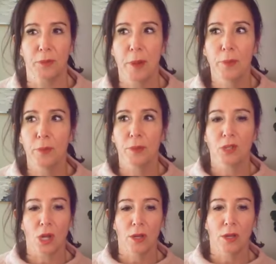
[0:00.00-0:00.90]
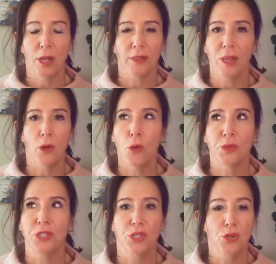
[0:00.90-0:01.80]
People don't, you know, they don't know what
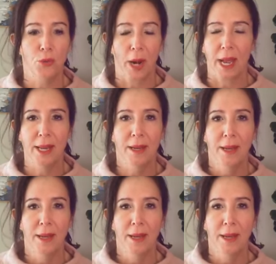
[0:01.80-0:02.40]
to do, right?